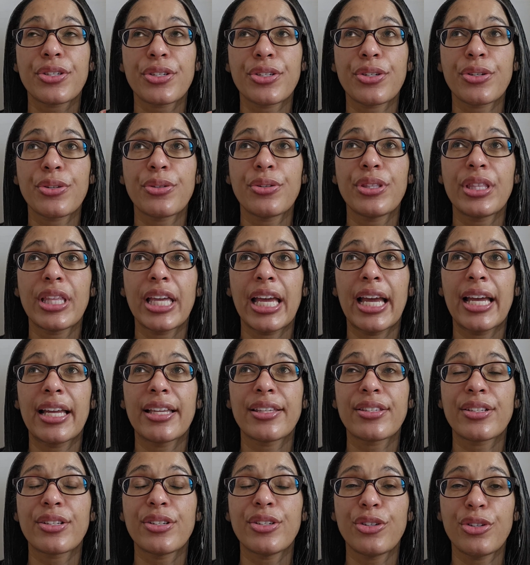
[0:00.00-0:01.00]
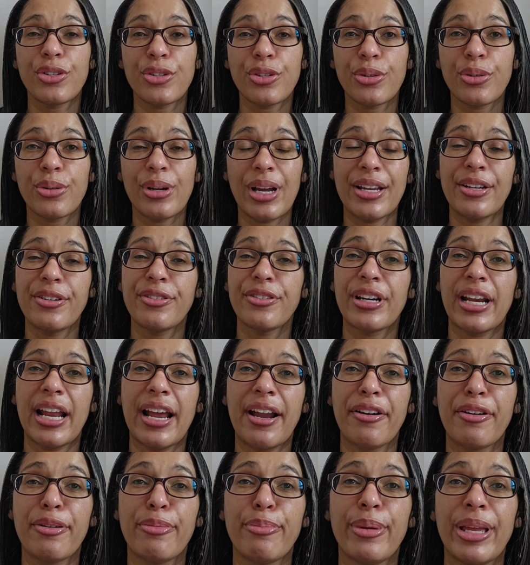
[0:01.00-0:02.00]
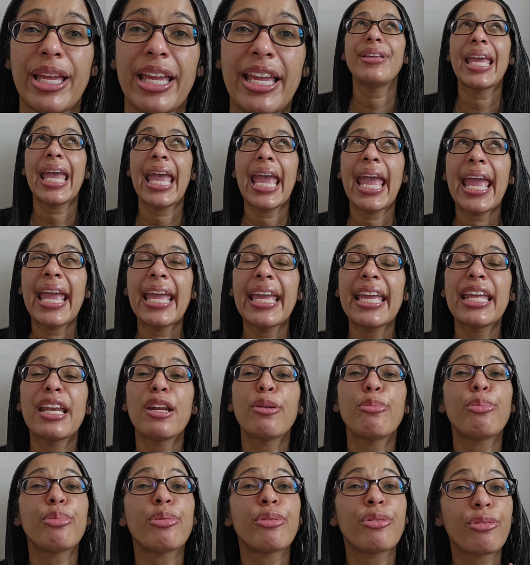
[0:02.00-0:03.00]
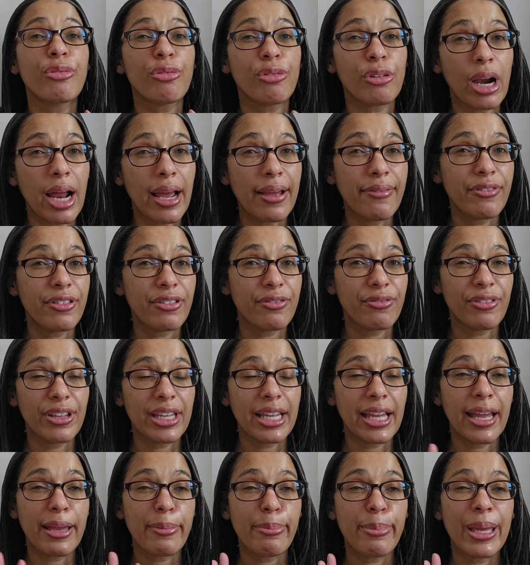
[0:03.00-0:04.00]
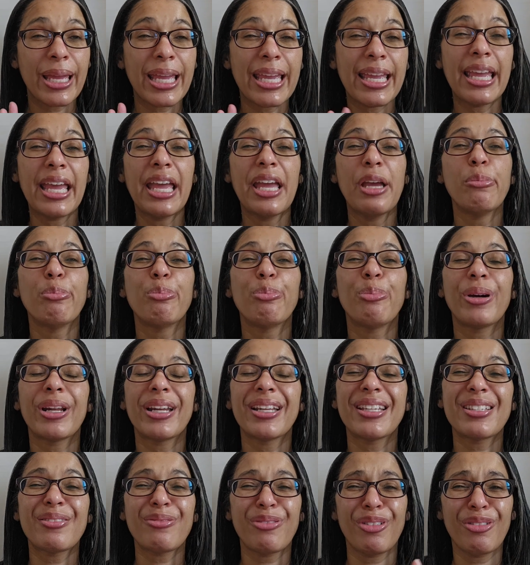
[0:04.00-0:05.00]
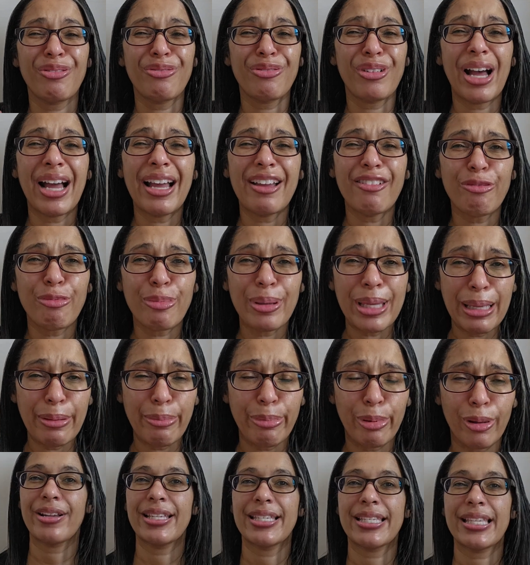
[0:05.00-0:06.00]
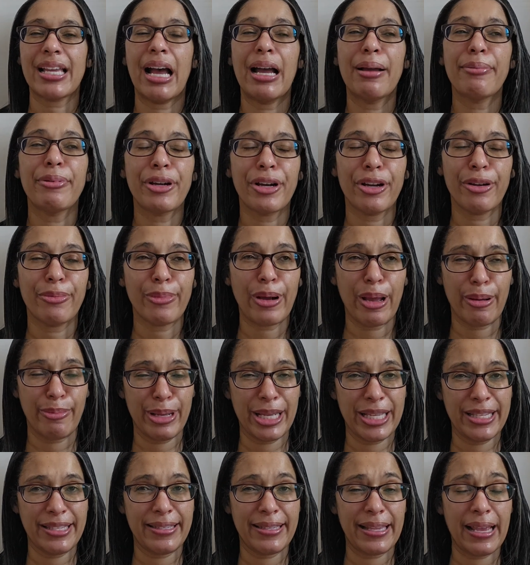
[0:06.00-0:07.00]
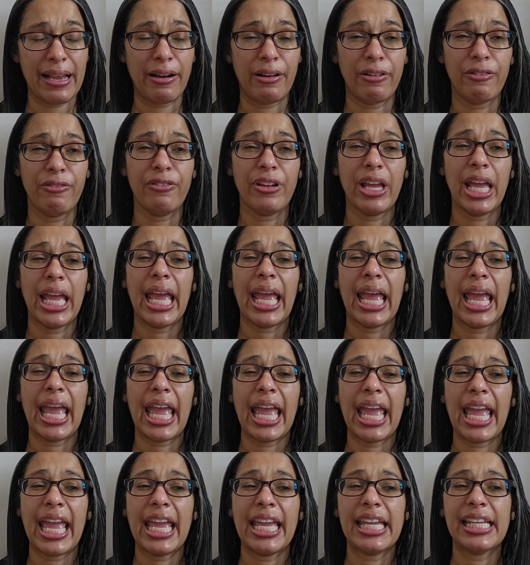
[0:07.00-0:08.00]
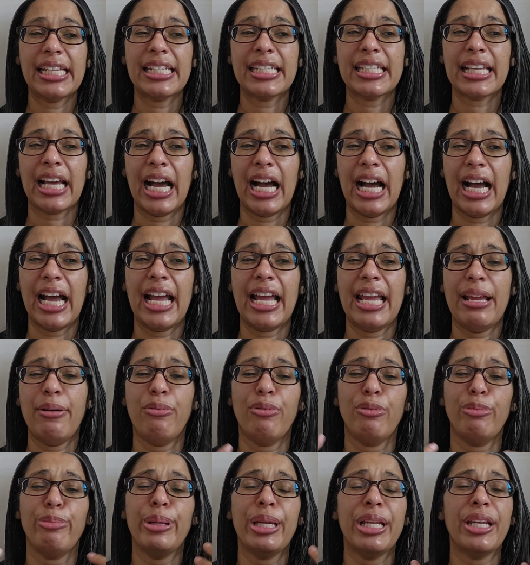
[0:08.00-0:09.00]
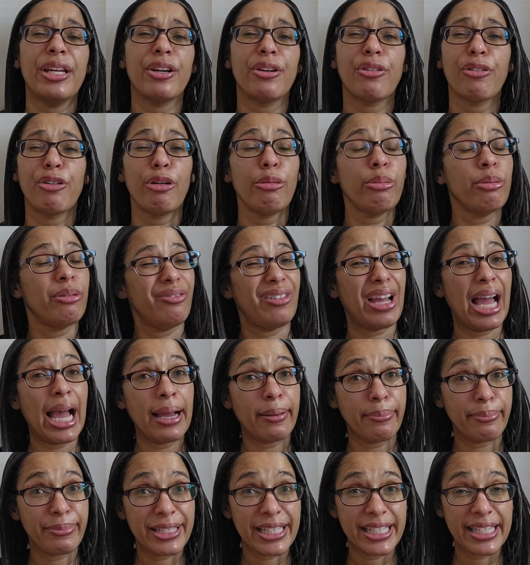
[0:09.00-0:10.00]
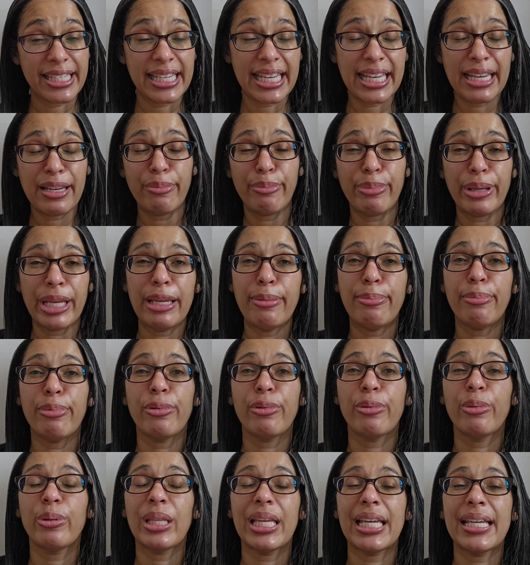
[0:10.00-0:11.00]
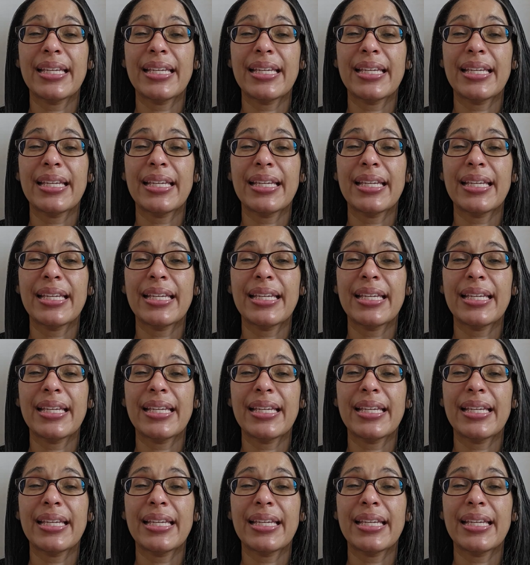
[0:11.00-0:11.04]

2,200 RMB. You can get a private VIP, but it's for 5 people. I'm going by myself, and I will be in a group of up to 10 people, they